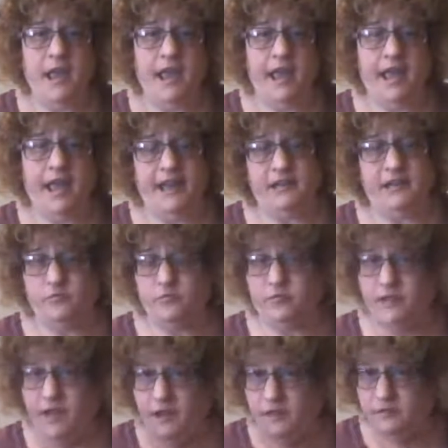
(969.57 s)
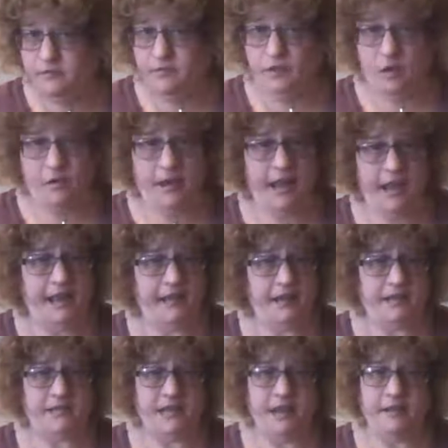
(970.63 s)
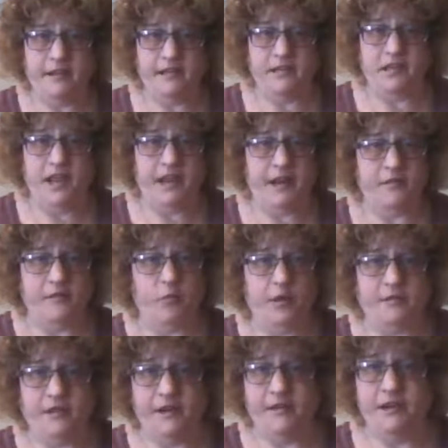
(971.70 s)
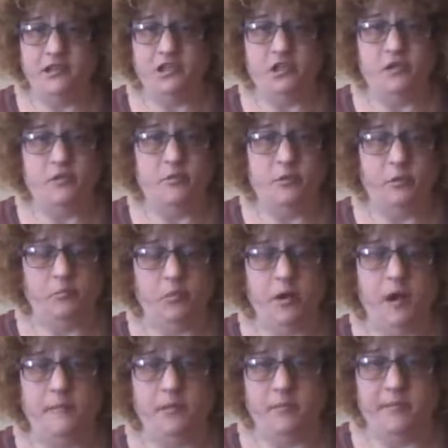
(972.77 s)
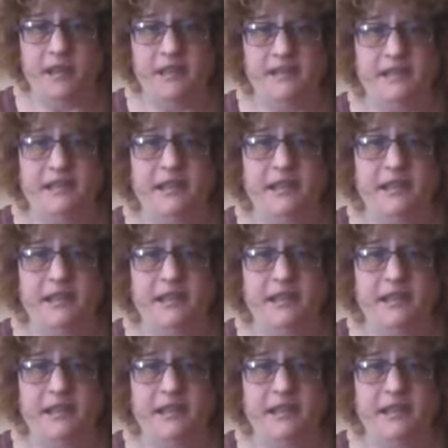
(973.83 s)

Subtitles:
and they'll go ahead and tell us kind of what their issue or problem is,